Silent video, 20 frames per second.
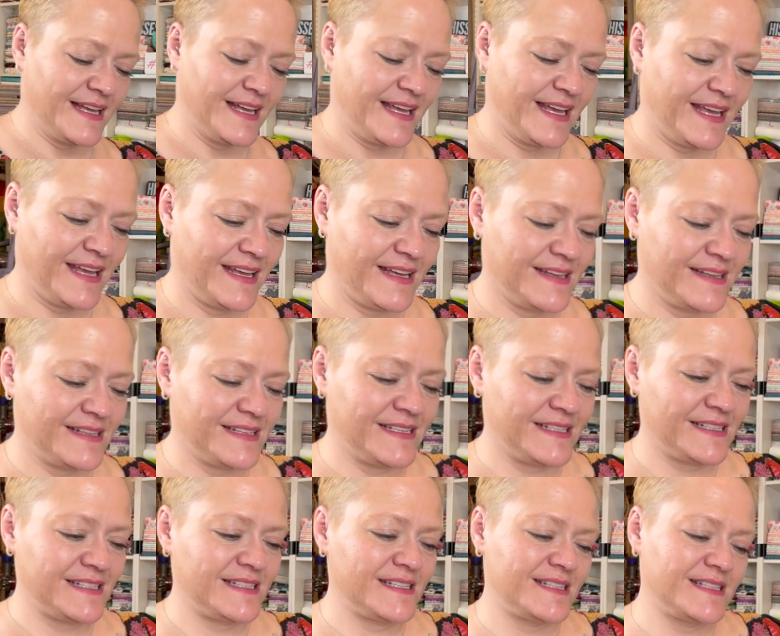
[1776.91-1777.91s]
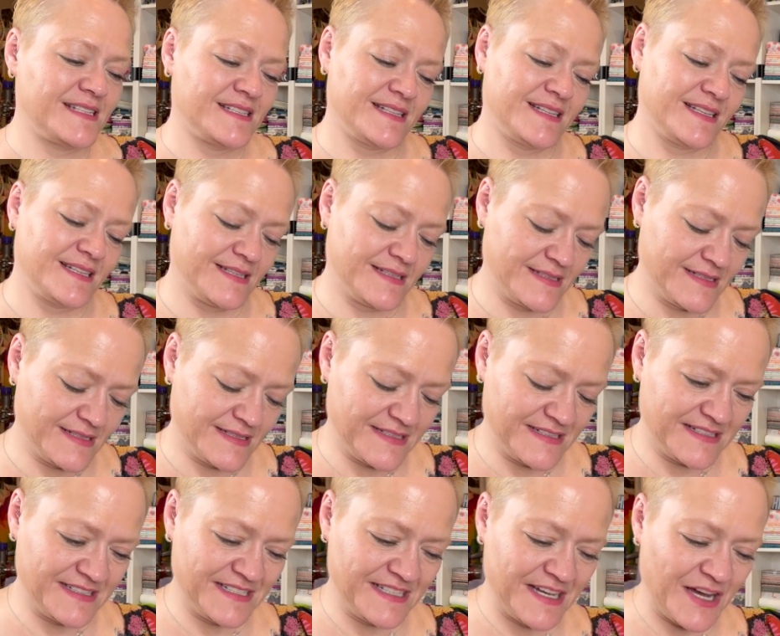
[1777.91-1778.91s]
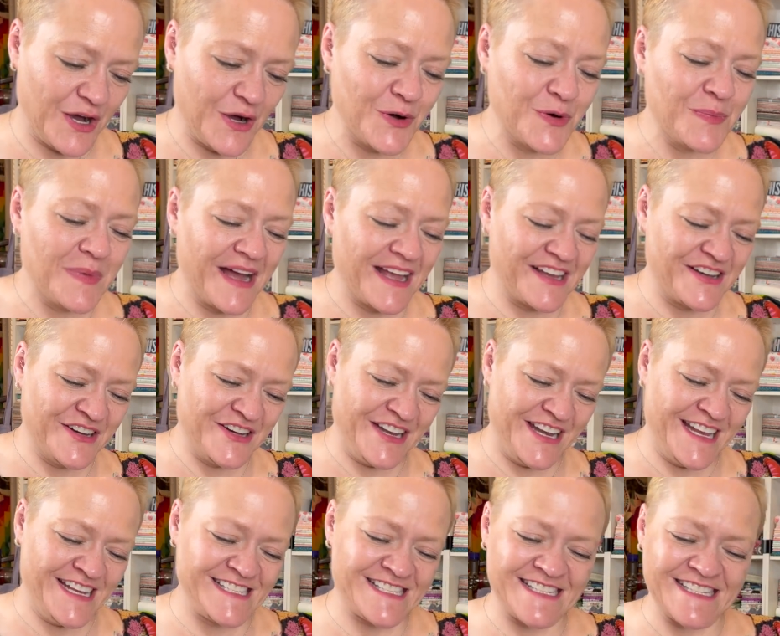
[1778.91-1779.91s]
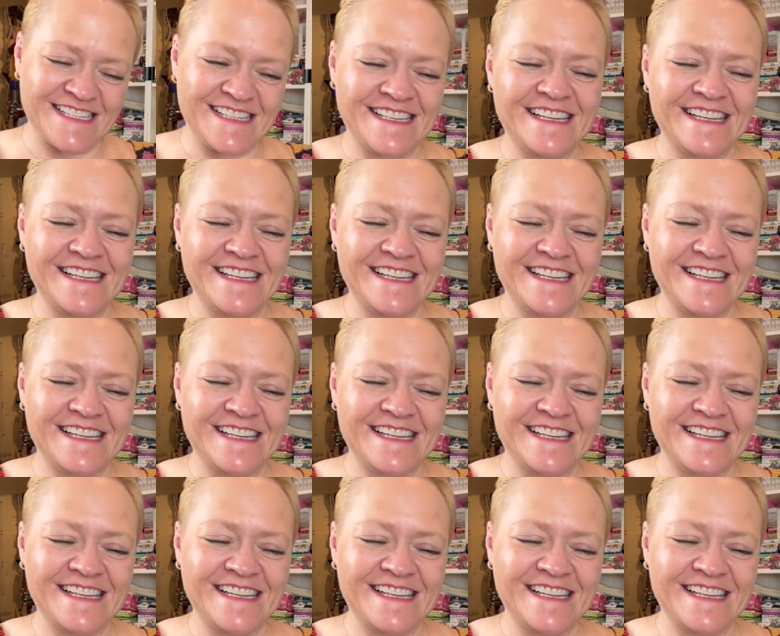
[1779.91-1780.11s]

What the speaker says: And, oh my goodness,